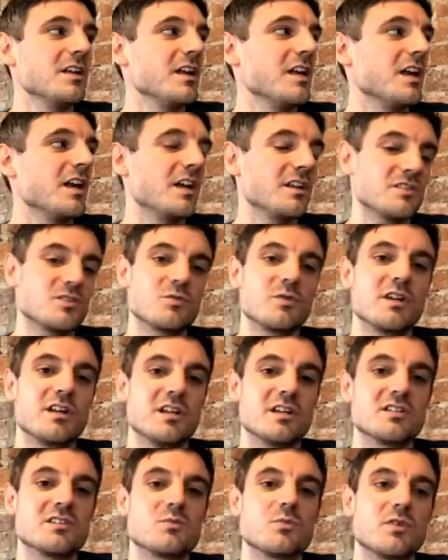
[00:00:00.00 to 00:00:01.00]
kind of
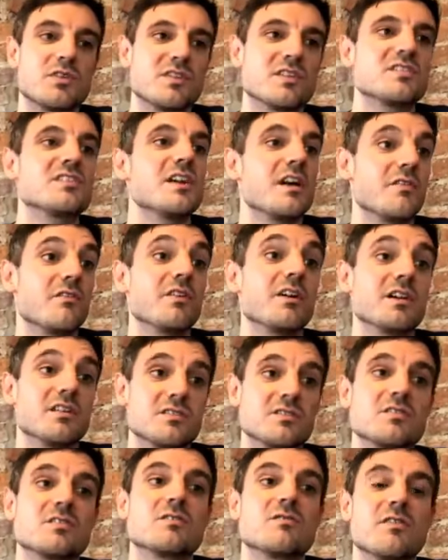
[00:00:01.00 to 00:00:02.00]
sweetness with the savory.
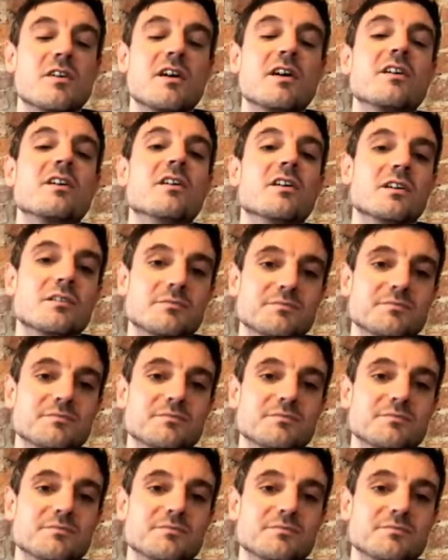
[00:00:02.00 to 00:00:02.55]
It's very good.